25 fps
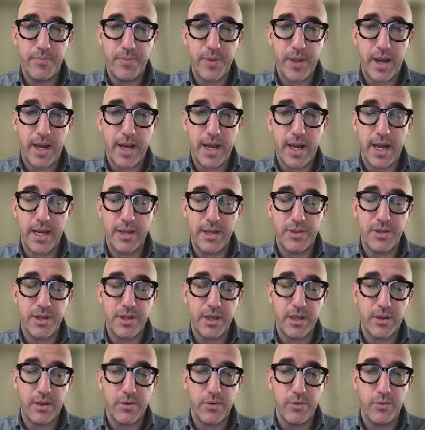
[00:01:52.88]
I
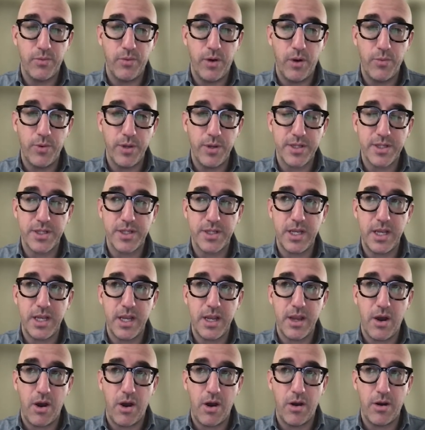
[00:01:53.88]
think what we
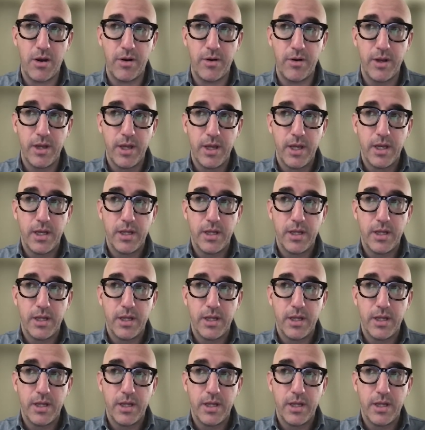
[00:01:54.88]
see are